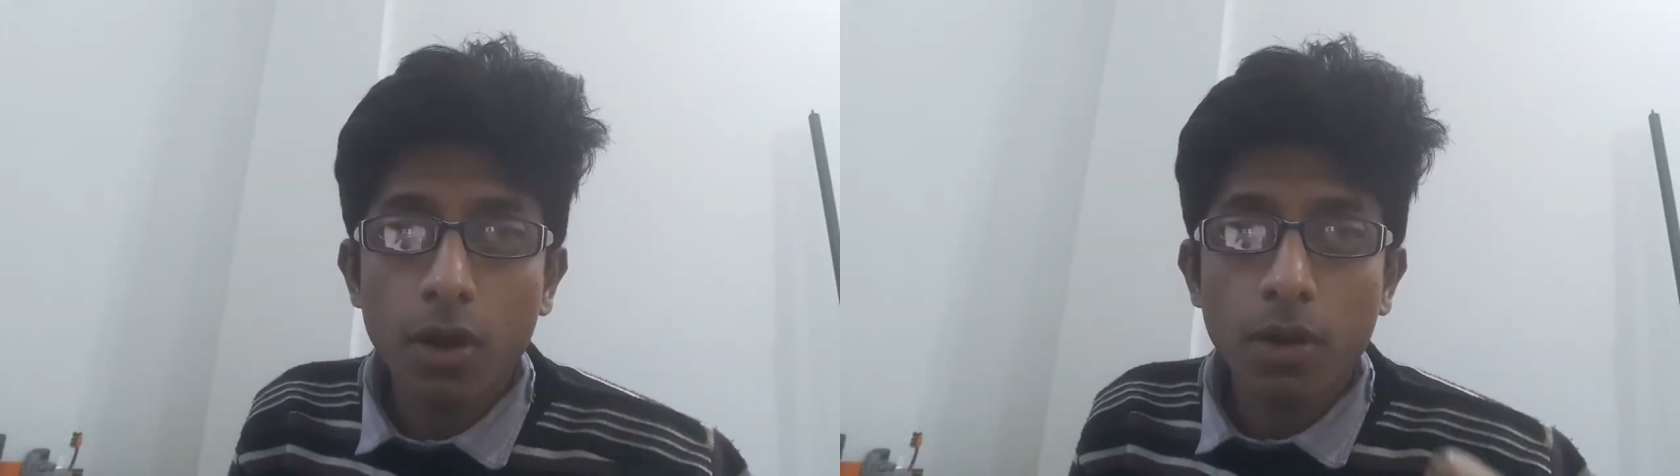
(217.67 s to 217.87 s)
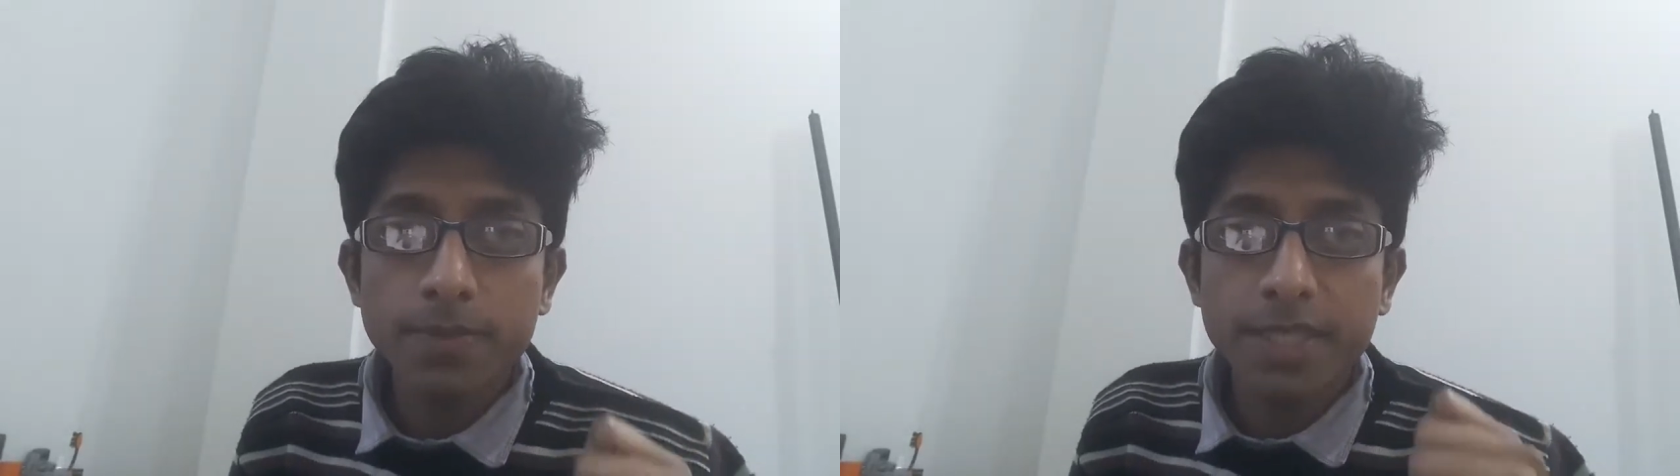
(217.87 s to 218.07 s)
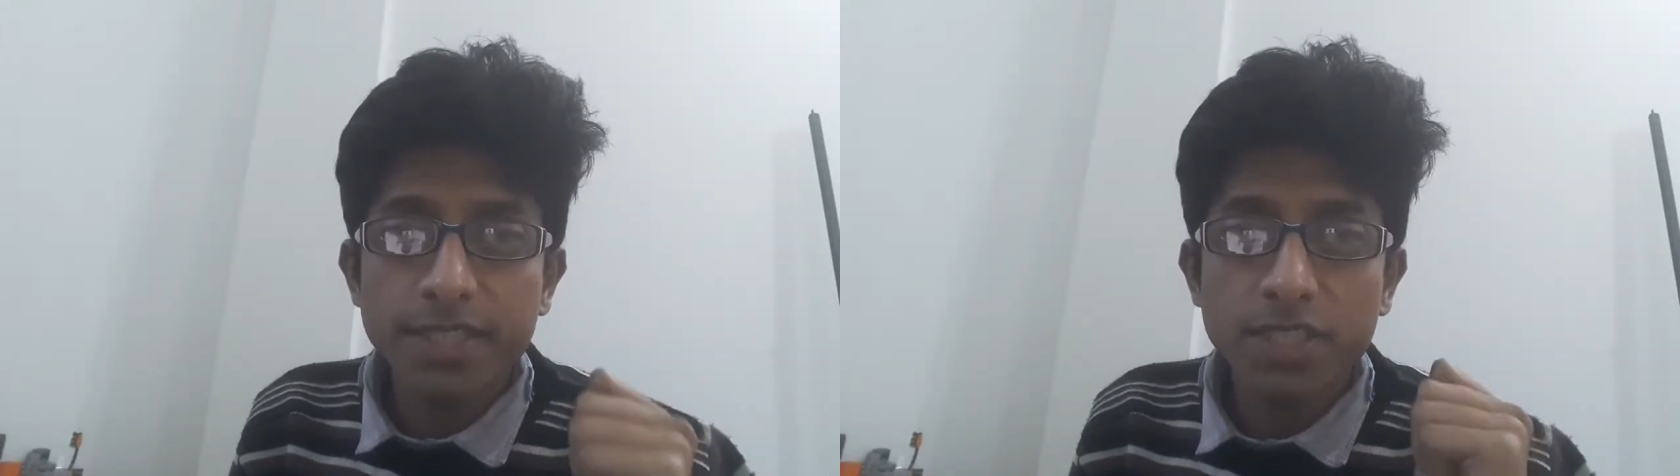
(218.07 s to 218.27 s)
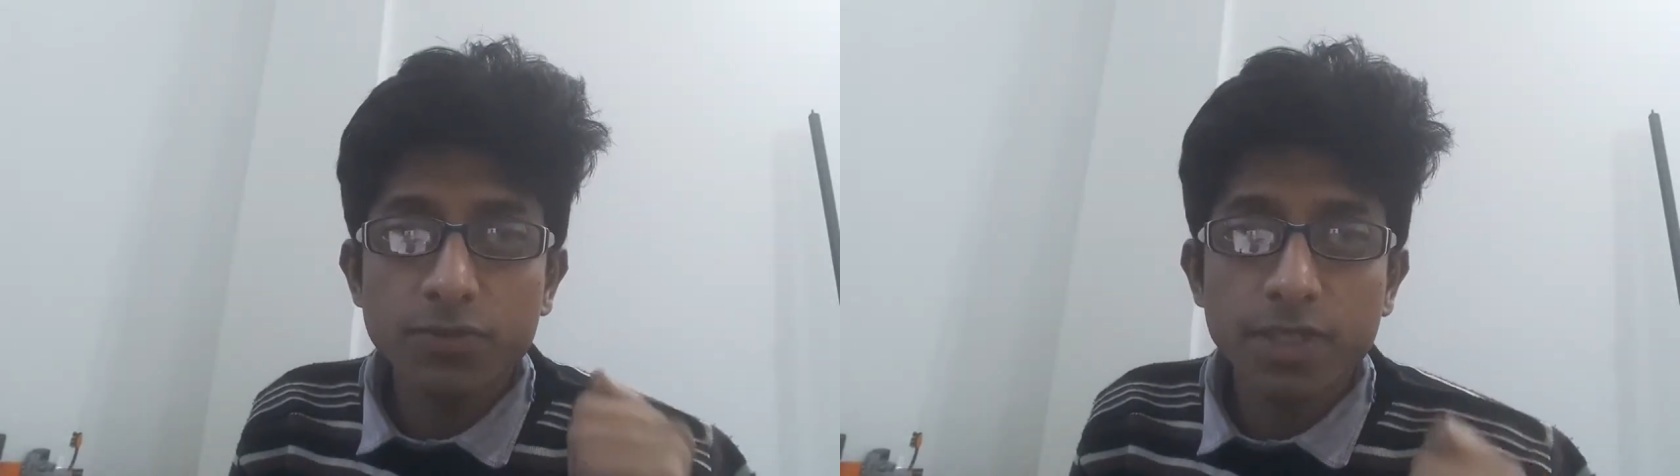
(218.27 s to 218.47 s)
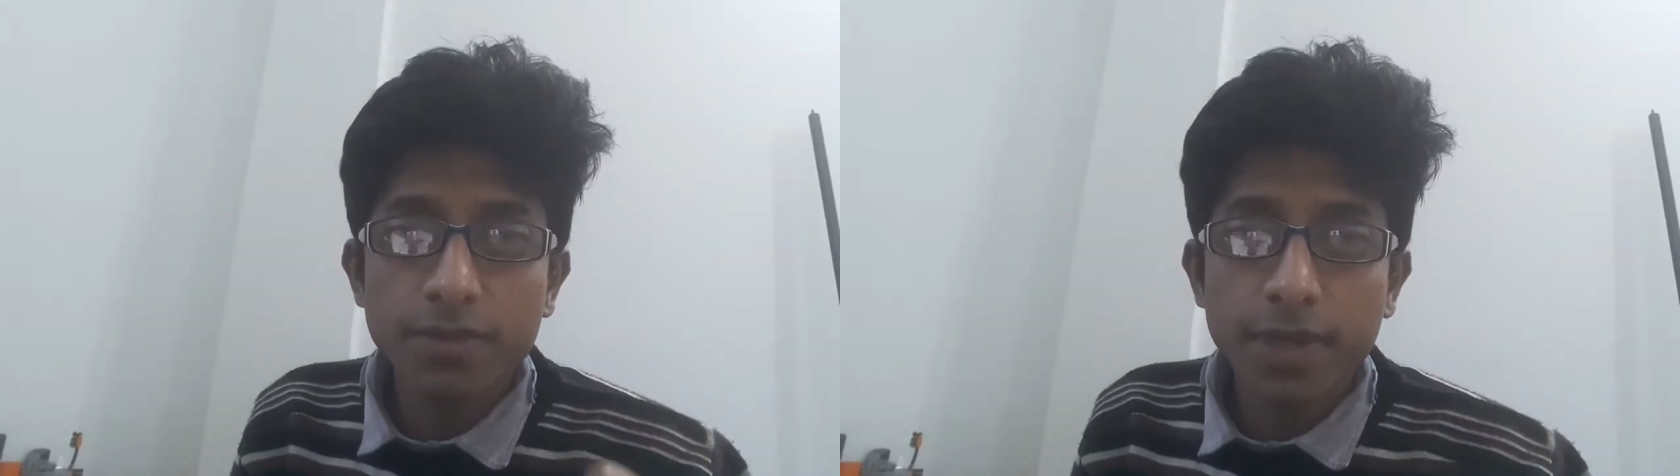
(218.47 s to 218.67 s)
of section
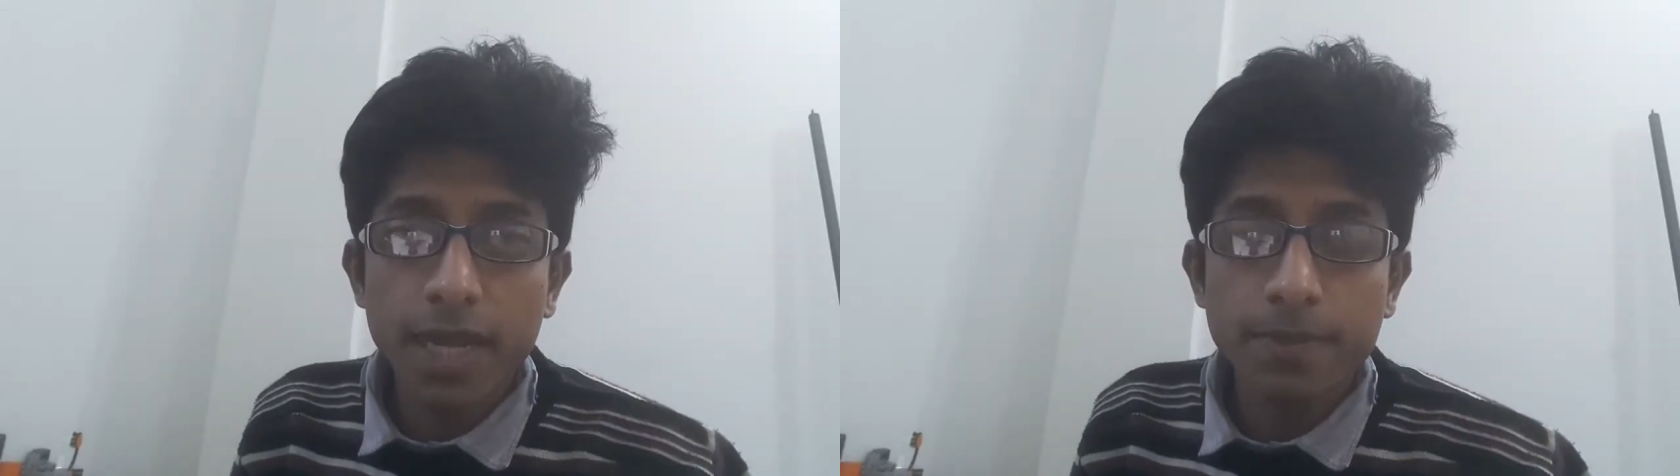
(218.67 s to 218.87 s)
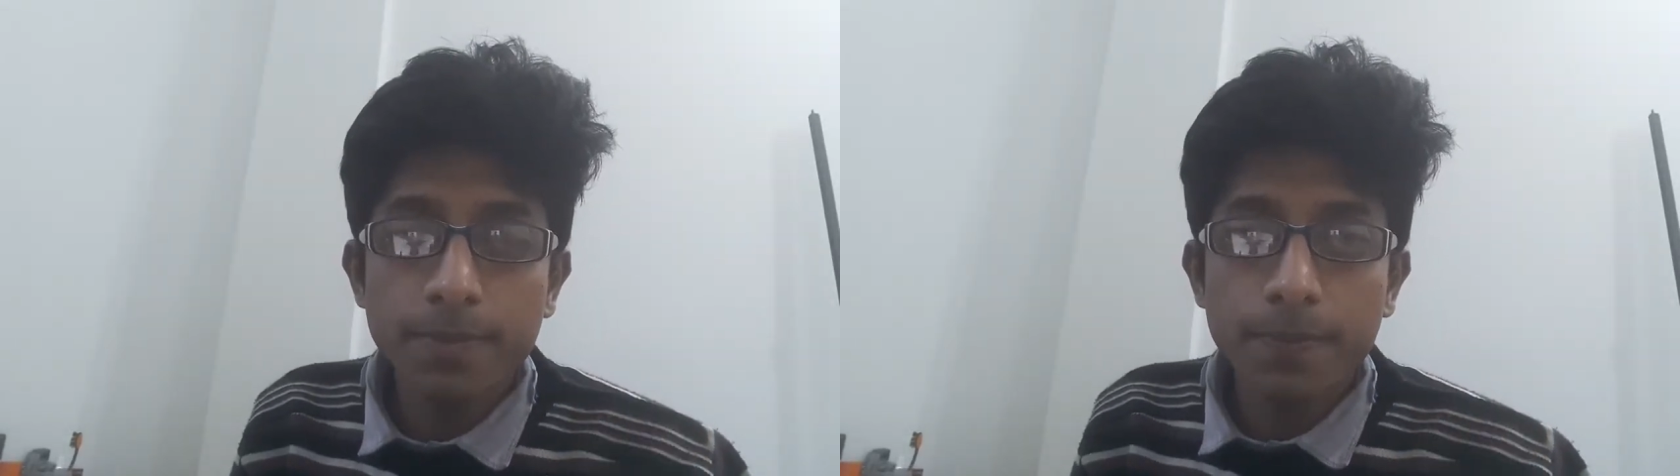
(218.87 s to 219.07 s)
25